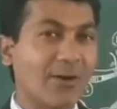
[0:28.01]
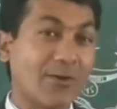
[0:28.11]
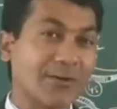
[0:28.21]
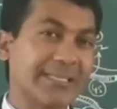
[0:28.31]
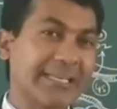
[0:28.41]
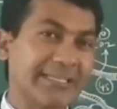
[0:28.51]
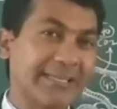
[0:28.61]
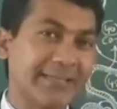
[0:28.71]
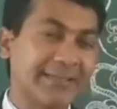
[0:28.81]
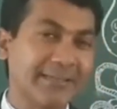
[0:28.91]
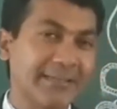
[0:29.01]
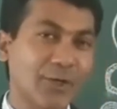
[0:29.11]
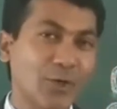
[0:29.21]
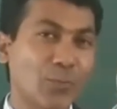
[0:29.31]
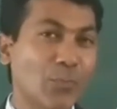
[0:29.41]

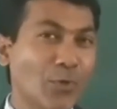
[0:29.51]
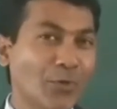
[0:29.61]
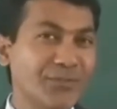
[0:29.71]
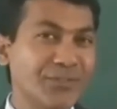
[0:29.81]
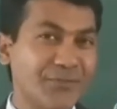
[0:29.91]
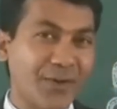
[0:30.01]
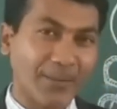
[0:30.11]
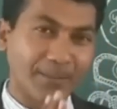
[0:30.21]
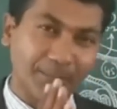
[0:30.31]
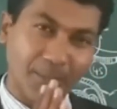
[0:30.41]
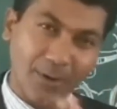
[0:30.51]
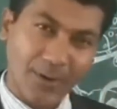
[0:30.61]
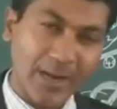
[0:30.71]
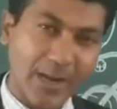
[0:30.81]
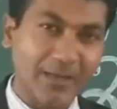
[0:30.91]
oxygen moves
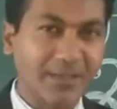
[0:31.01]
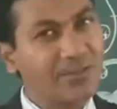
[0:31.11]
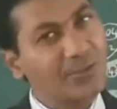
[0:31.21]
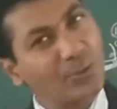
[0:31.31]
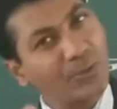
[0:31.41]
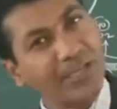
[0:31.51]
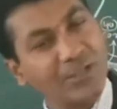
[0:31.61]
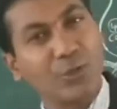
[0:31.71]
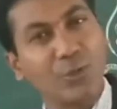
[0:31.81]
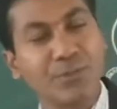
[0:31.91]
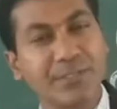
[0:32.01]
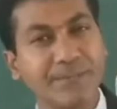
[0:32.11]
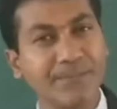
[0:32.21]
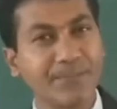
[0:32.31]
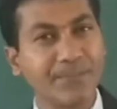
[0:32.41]
from lungs to tissues,